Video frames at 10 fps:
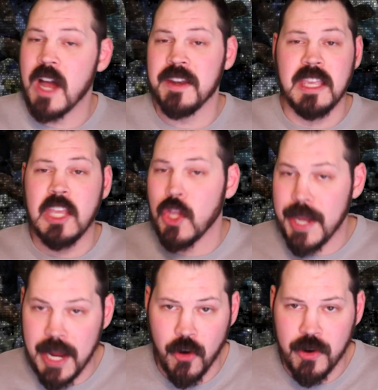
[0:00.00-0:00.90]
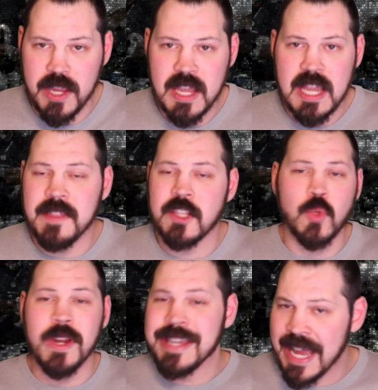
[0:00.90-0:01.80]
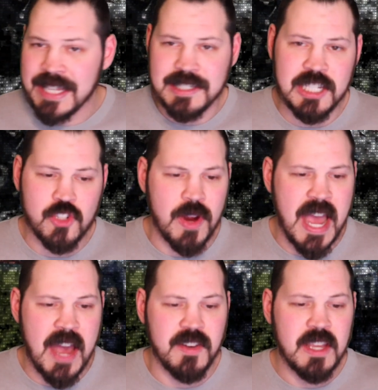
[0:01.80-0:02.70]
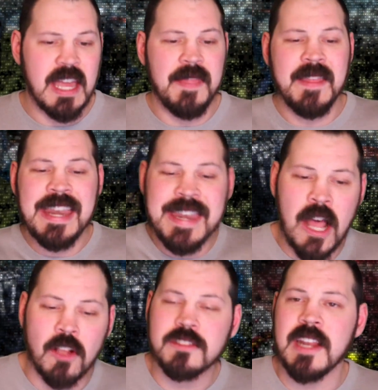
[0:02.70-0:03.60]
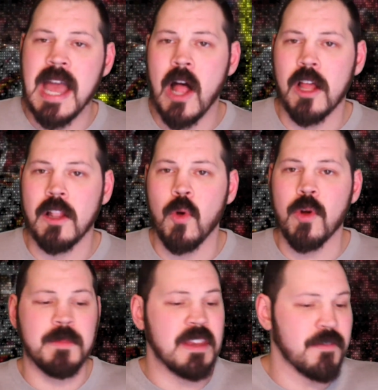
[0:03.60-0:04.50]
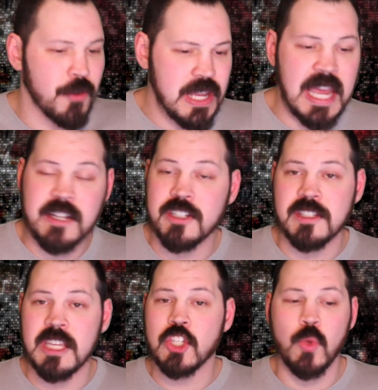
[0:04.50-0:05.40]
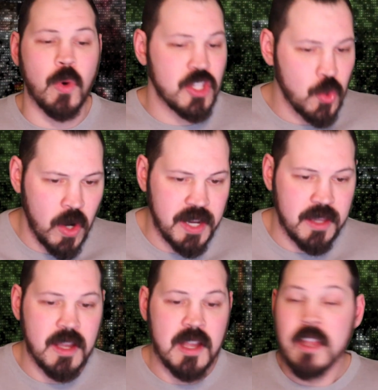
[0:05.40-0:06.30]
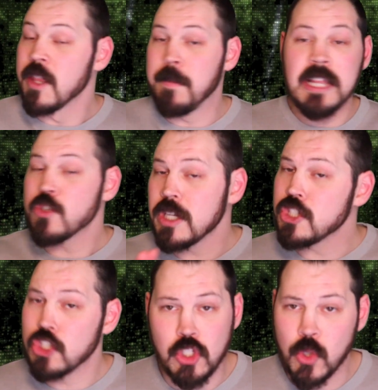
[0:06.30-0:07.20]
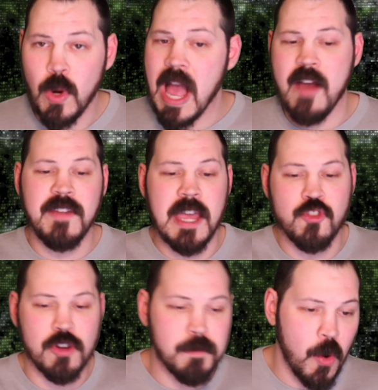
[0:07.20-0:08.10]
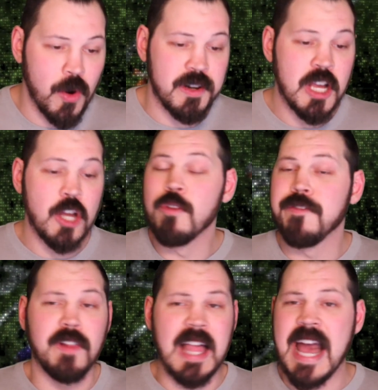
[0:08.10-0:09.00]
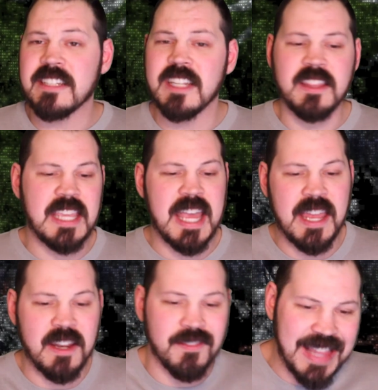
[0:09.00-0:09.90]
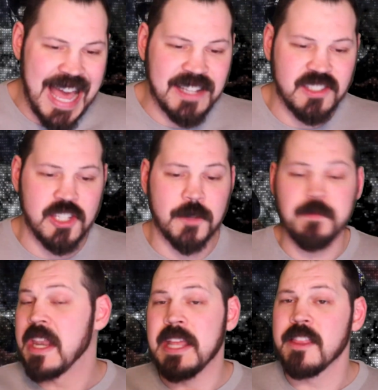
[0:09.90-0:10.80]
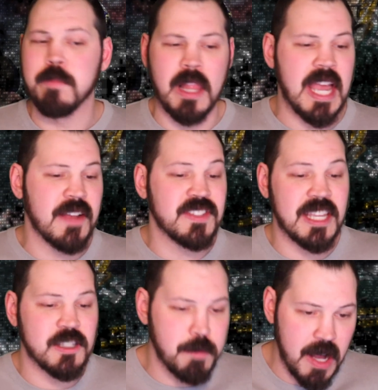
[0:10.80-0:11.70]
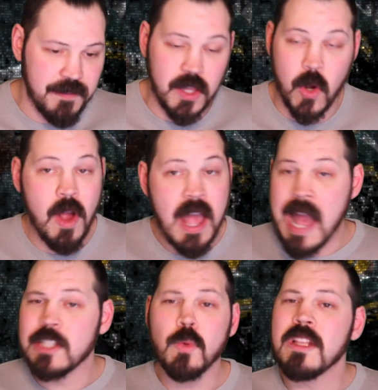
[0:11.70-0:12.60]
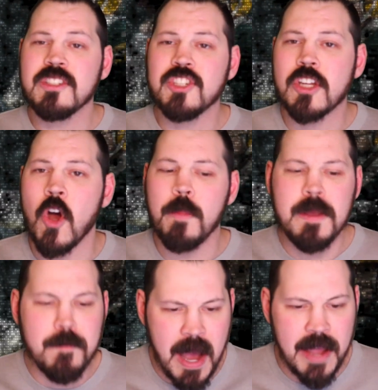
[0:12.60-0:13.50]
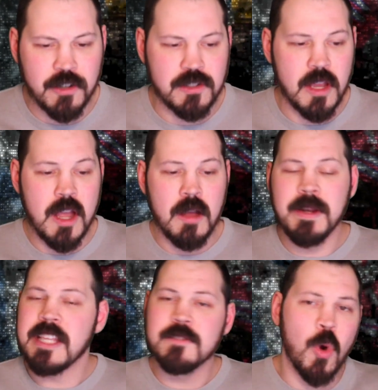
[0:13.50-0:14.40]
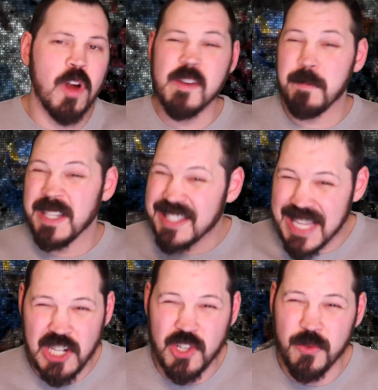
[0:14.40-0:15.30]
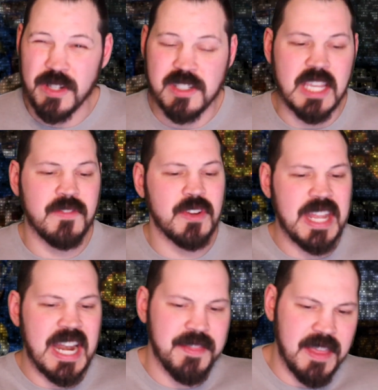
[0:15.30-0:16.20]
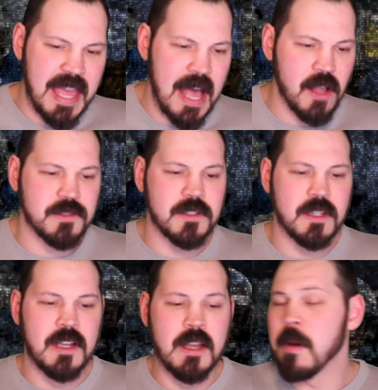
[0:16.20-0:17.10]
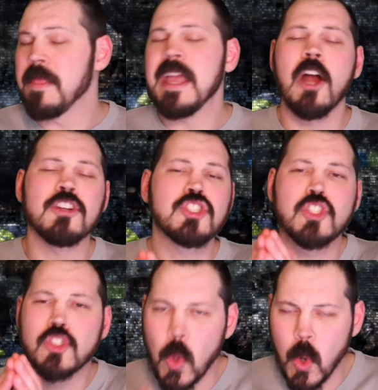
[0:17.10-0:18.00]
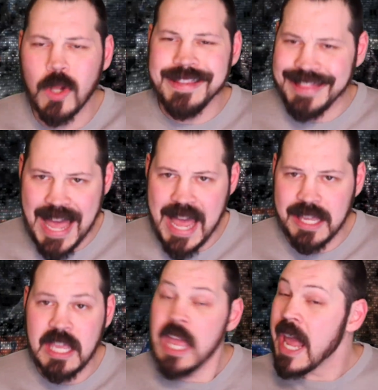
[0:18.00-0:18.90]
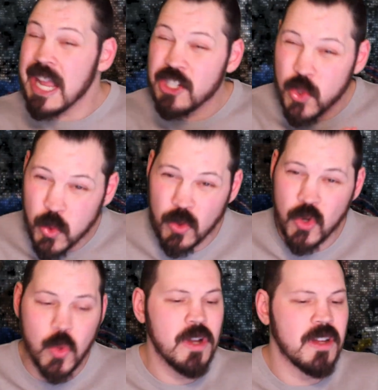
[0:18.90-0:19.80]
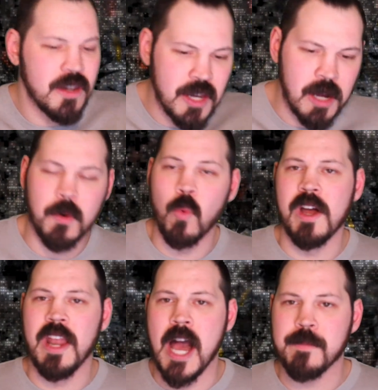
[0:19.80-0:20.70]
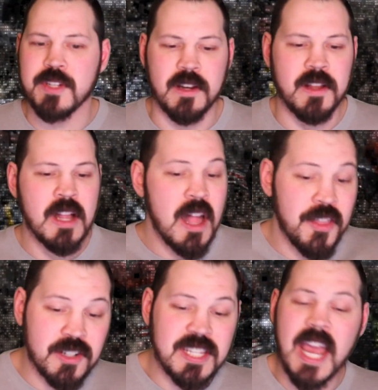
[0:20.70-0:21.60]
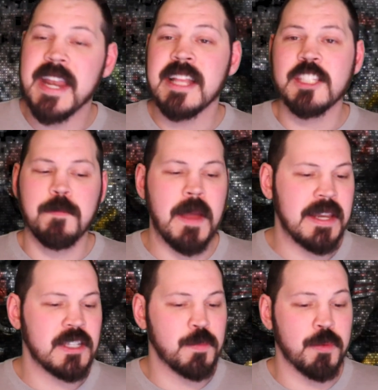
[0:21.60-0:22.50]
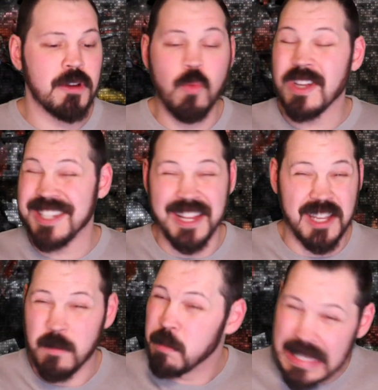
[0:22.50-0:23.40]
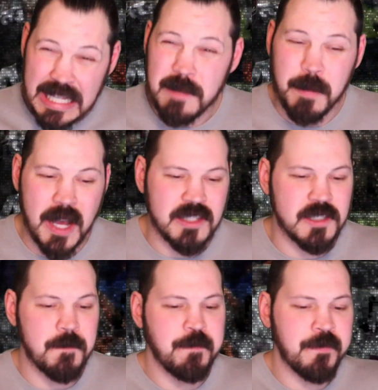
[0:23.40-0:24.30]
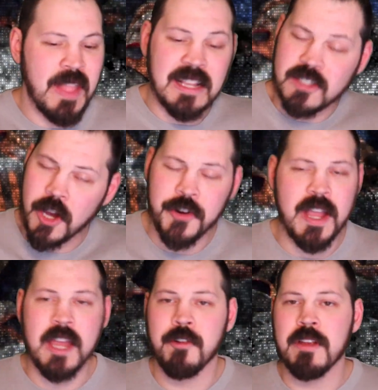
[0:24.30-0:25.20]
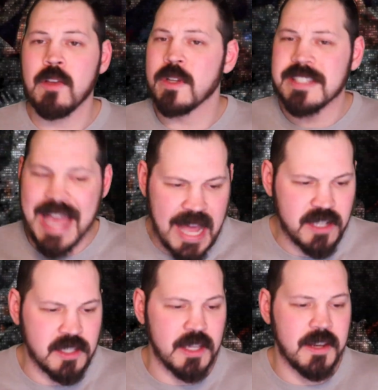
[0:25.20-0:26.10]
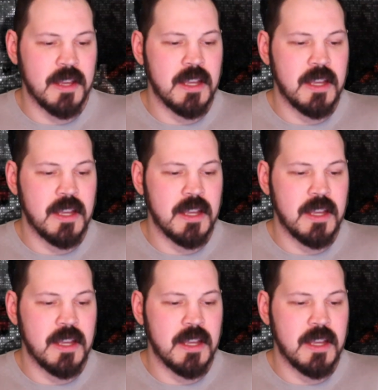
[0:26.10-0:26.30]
on N'Keal Harry in the 2019 draft and then Nelson Agholor in free agency in 2020. The Patriots do have Kendrick Bourne, who flashed at the end of last year and in the playoffs against Buffalo, as well as Jacoby Myers, but he's more of a possession receiver than anything else. But they are sorely lacking a true #1 option. Their tight end spending spree wasn't a complete bust, as Hunter Henry was excellent,